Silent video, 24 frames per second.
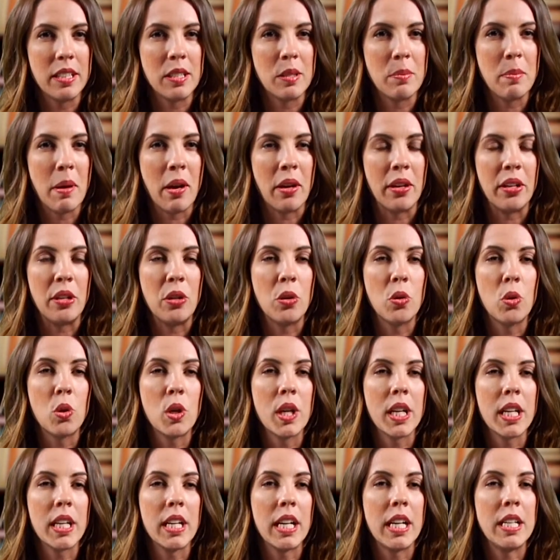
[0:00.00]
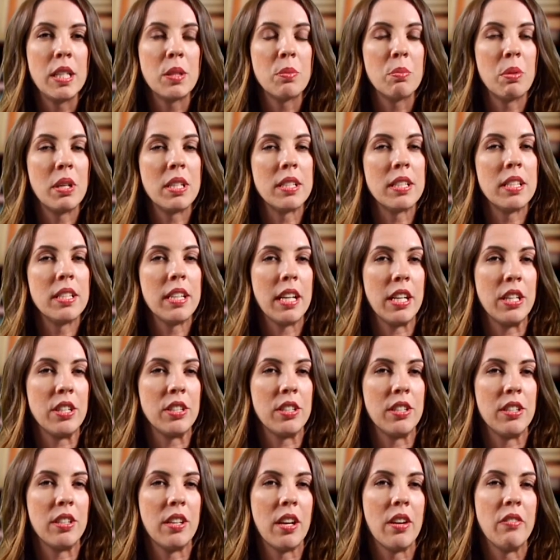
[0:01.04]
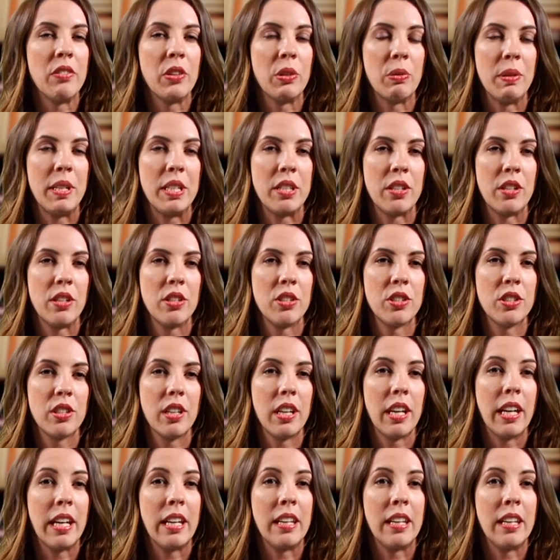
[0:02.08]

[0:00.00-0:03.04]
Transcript: it's about an organized presentation of your research